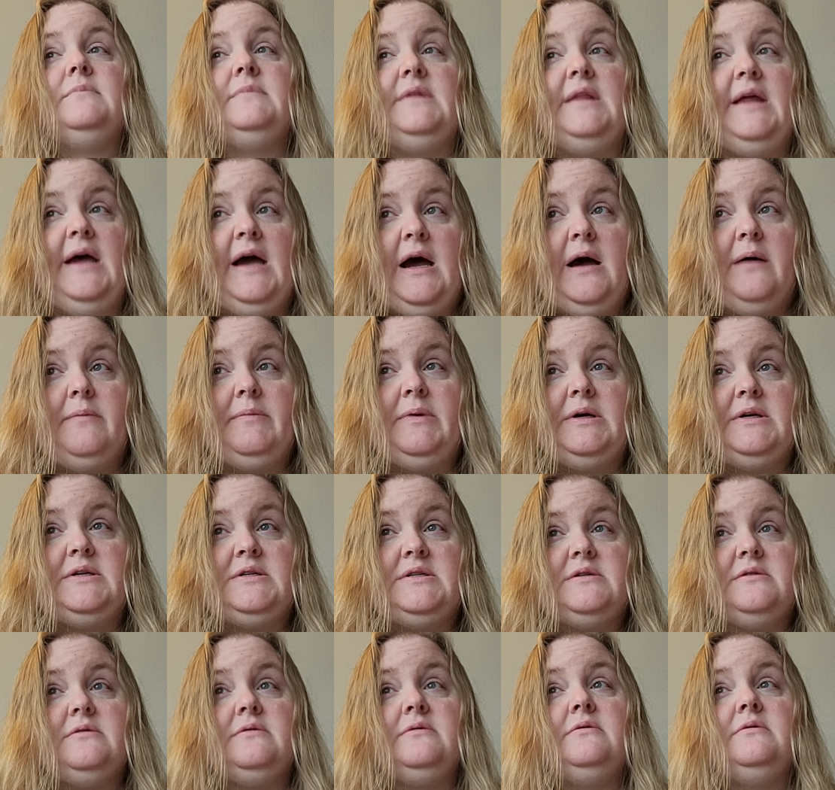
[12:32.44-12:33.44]
The
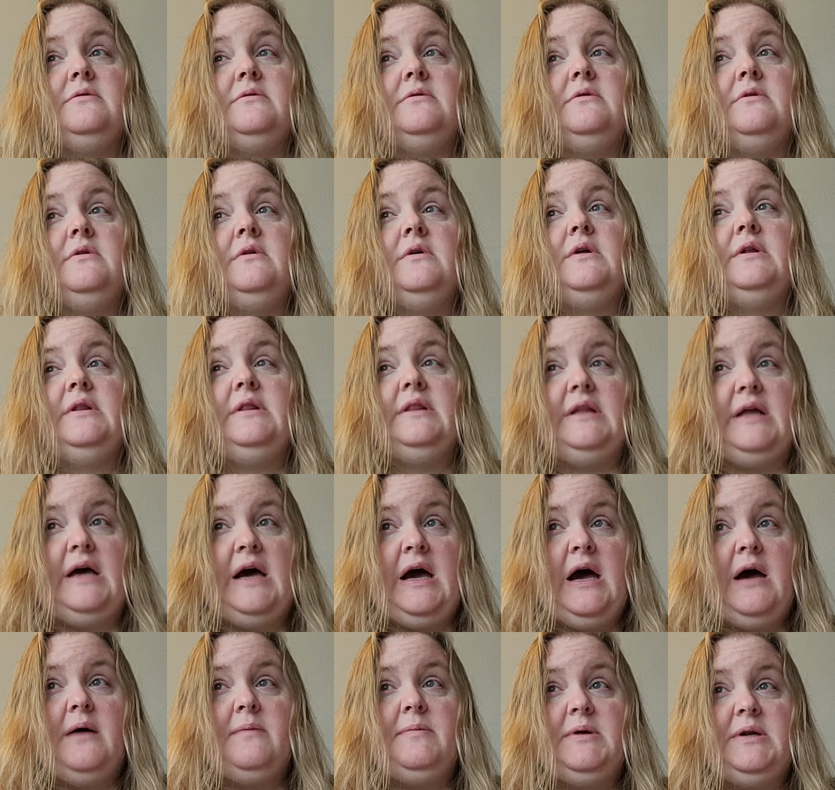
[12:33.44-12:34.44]
habit. The
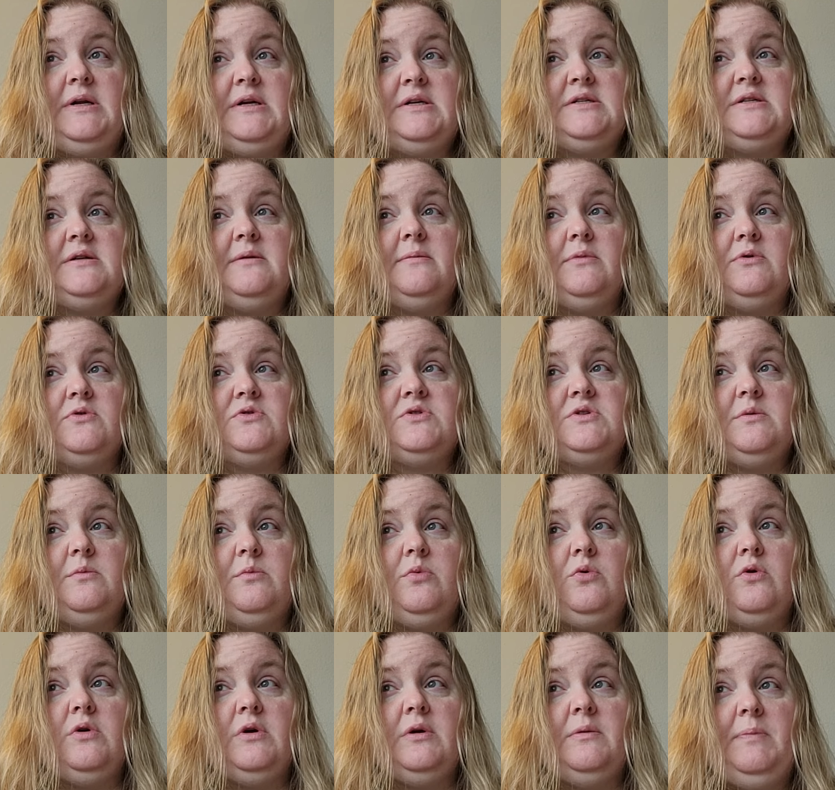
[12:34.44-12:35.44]
habit is the most
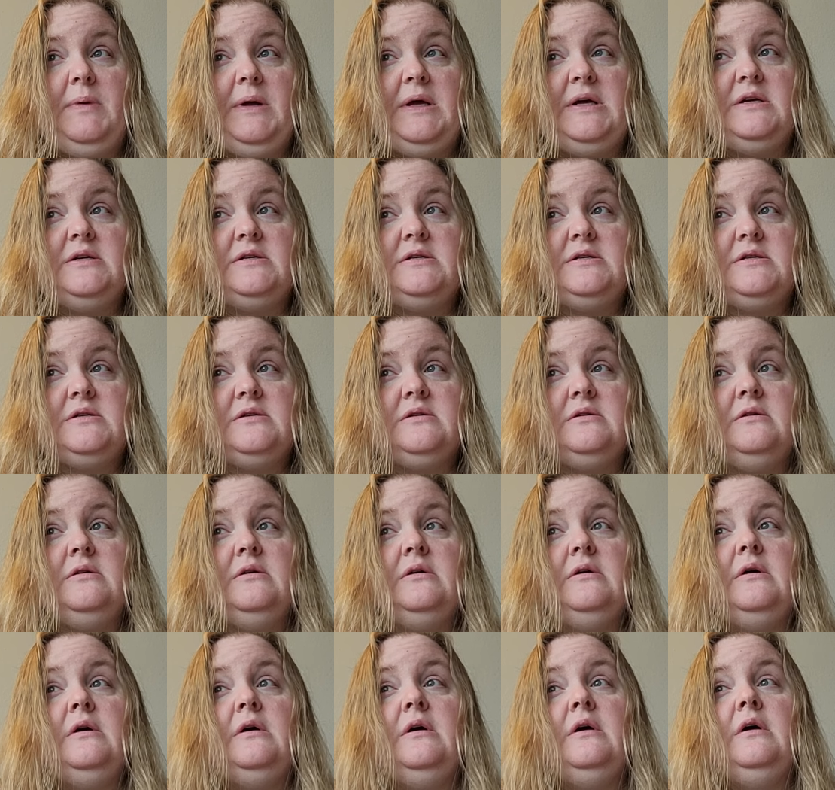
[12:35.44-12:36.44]
important piece.
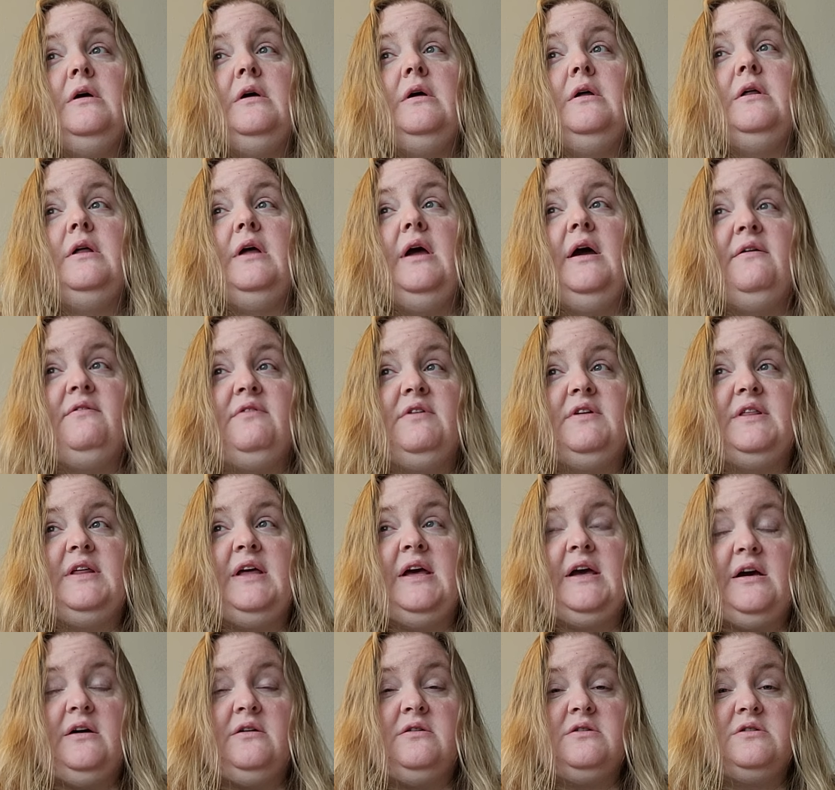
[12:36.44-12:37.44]

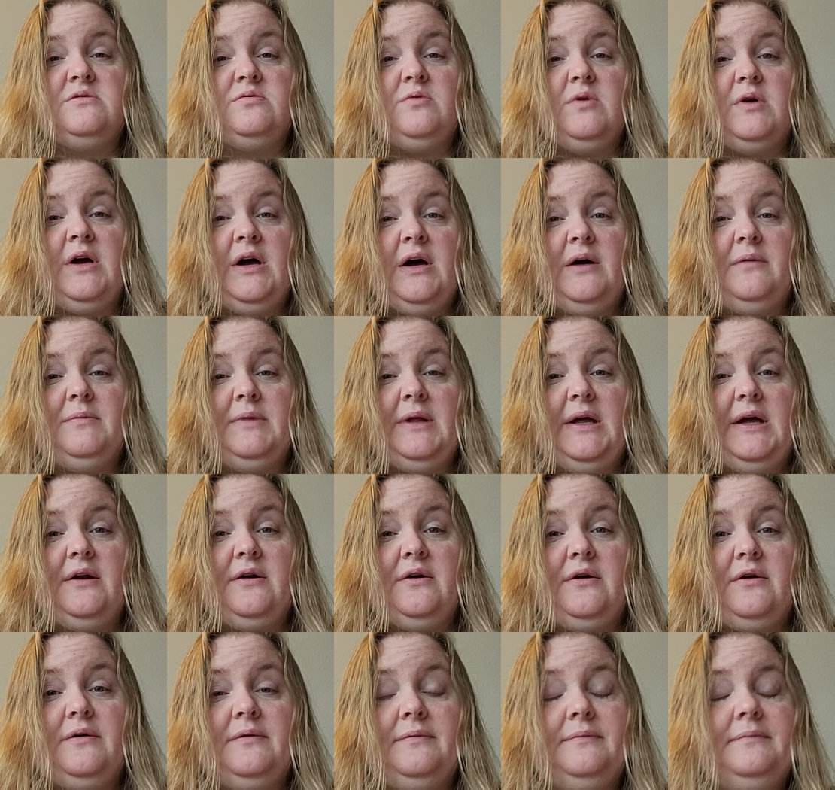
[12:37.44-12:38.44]
Everything else will come
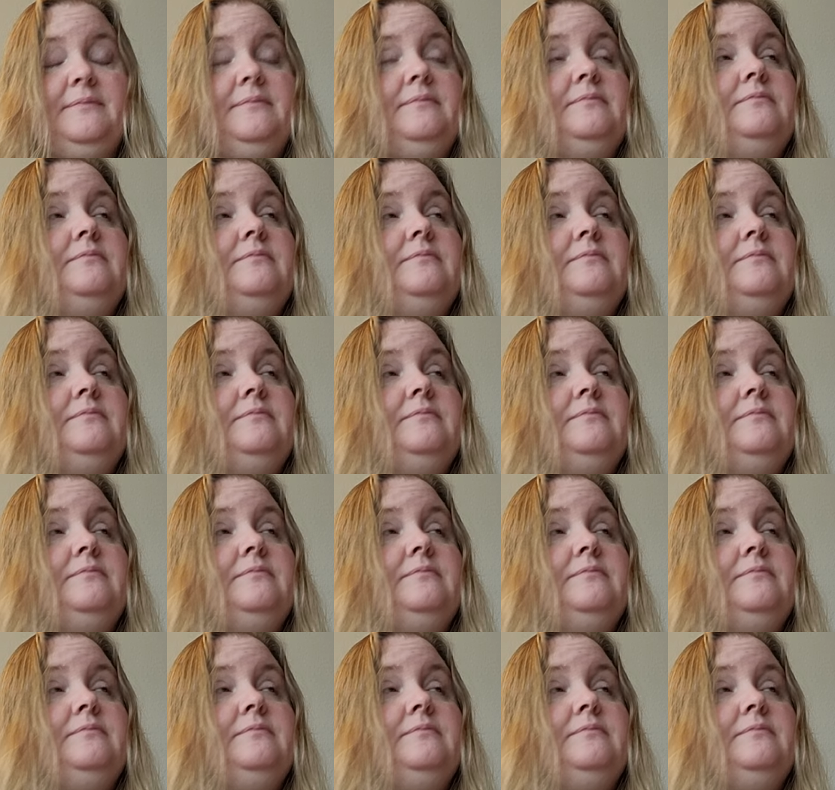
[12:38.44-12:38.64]
later.